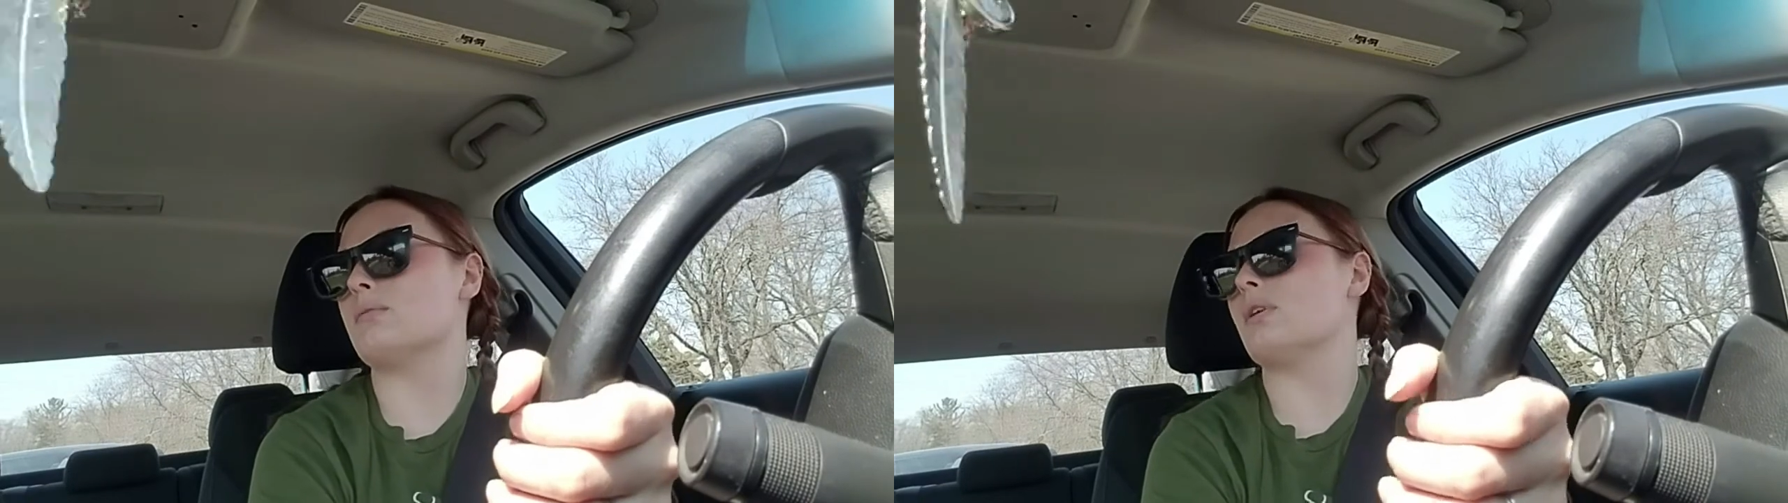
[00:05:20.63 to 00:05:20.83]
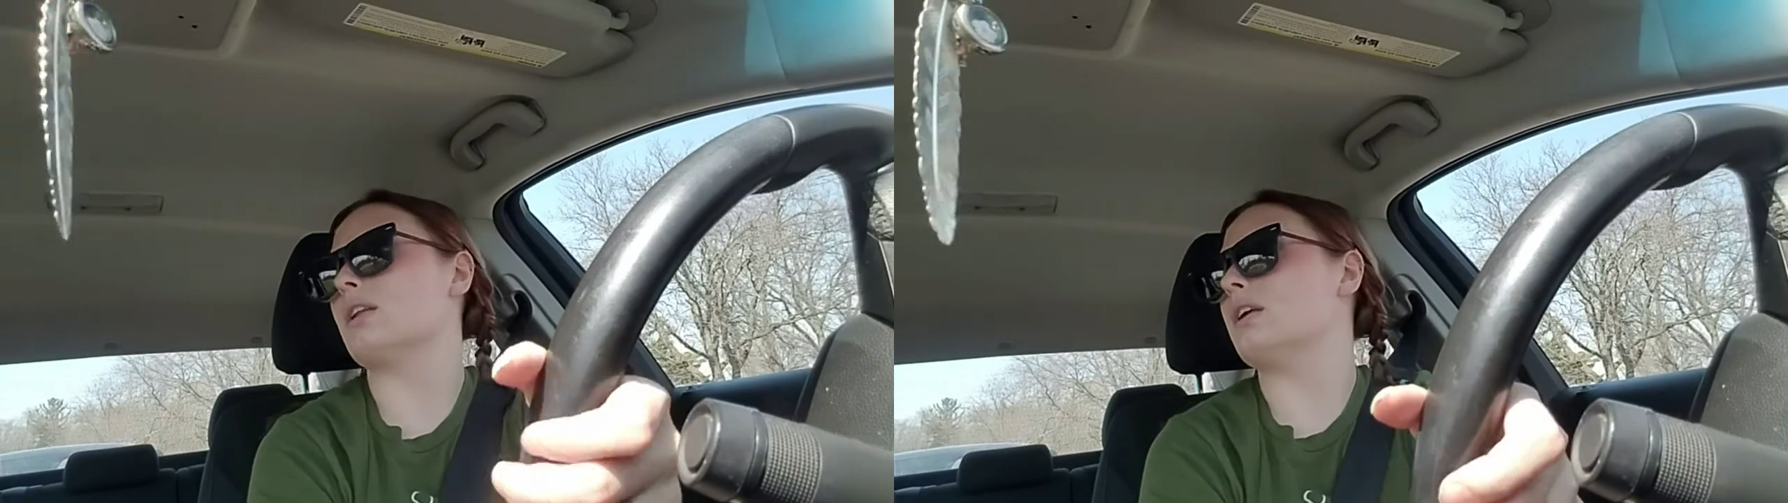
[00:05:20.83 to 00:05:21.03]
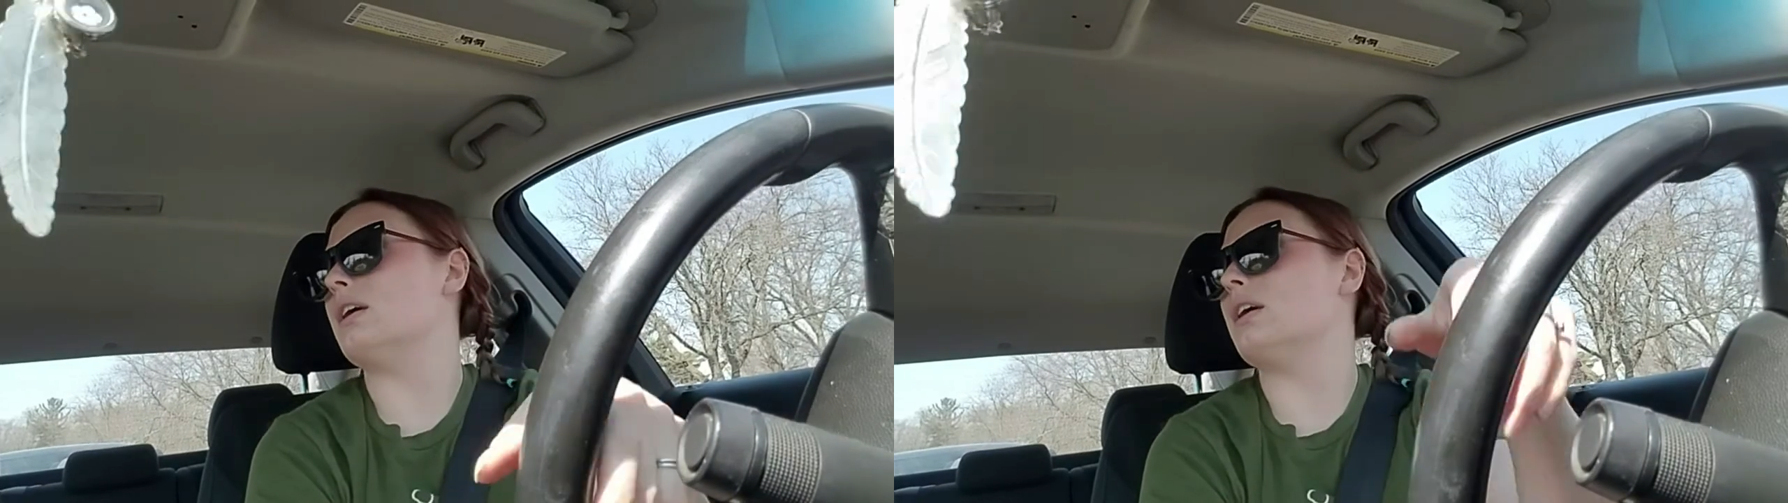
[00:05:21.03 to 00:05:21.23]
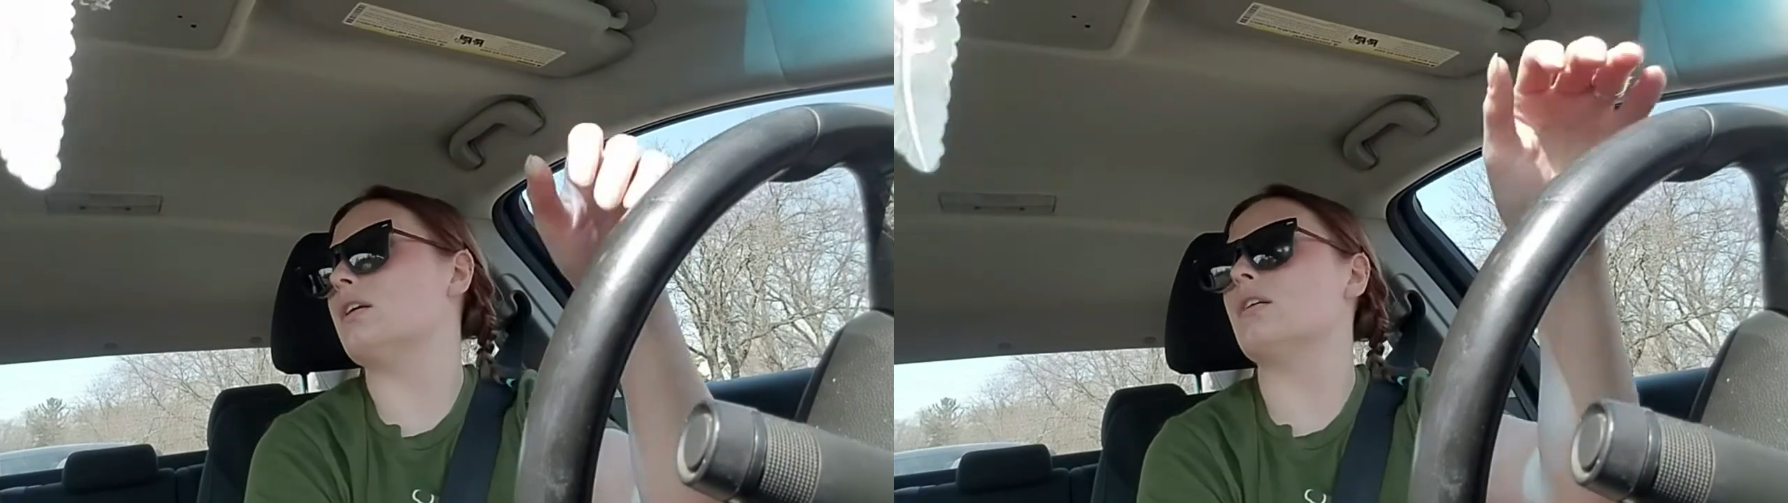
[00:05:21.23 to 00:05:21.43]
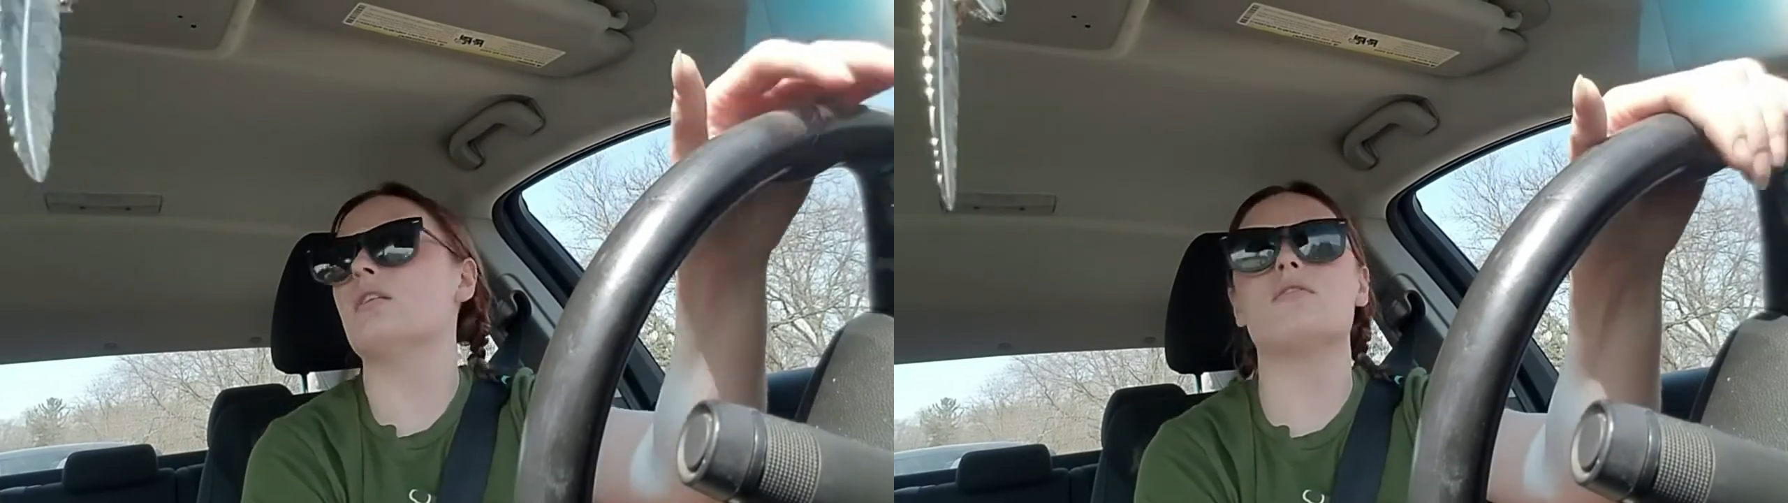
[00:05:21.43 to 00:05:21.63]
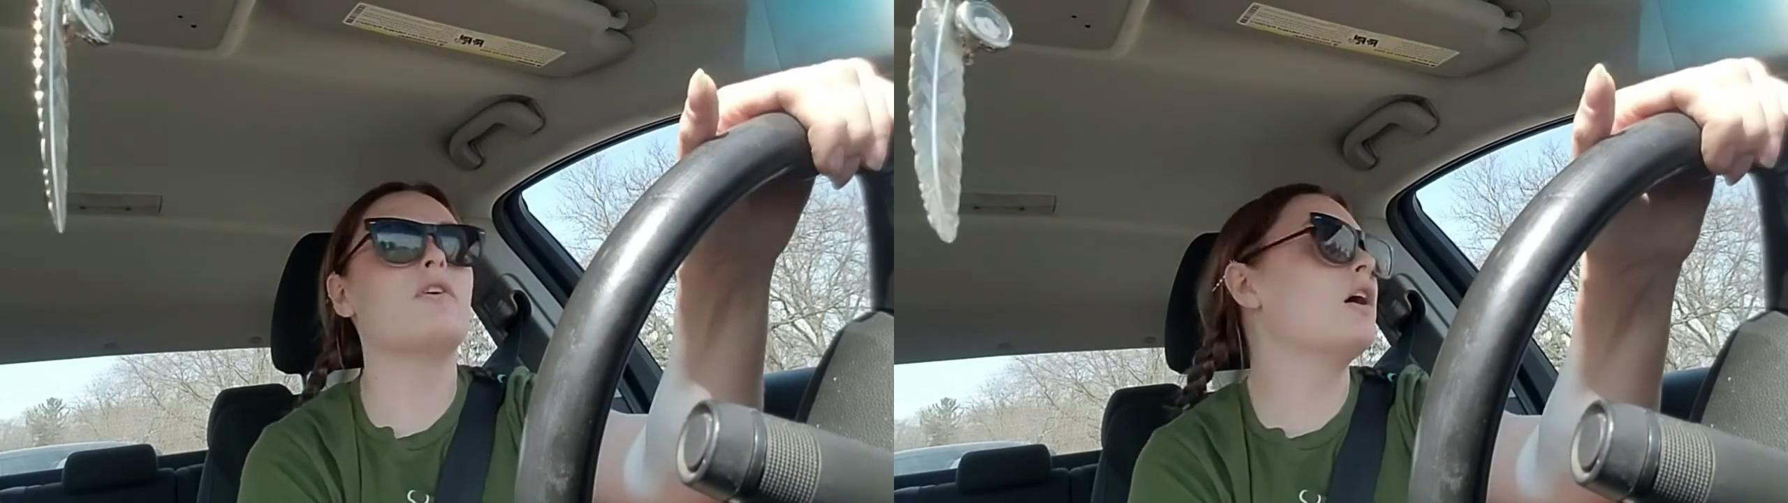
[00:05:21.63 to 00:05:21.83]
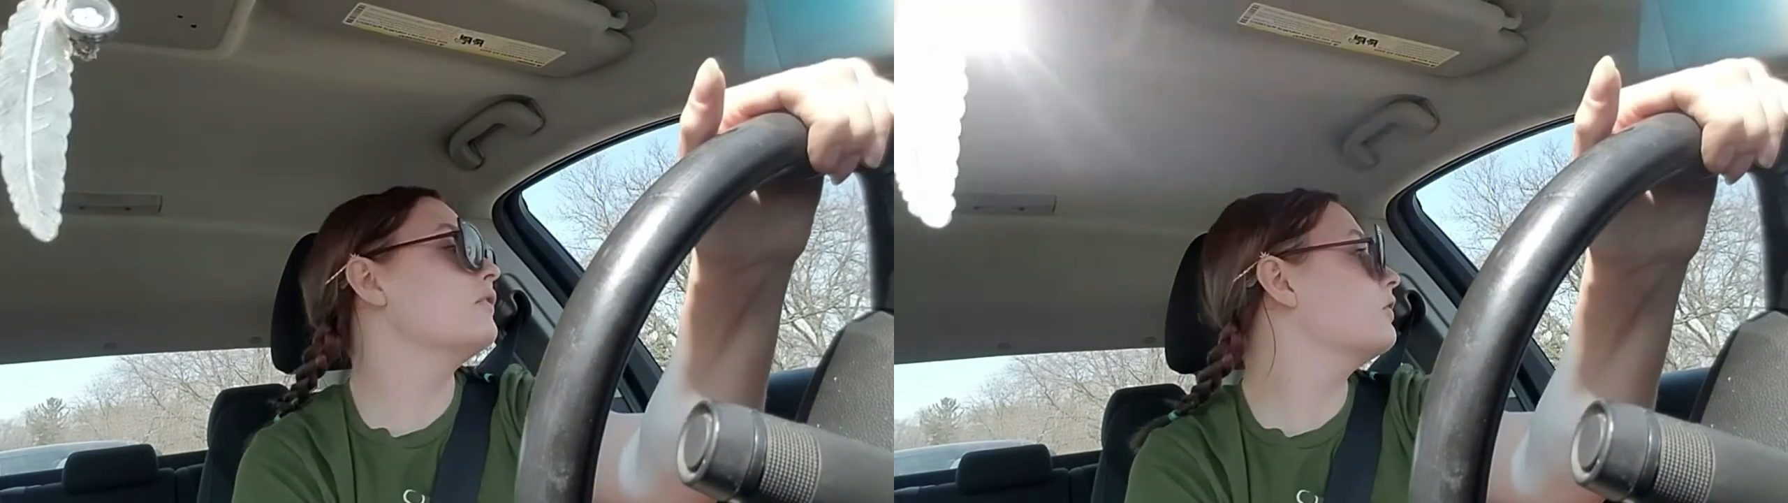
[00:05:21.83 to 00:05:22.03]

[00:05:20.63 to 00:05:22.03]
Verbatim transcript: really fun for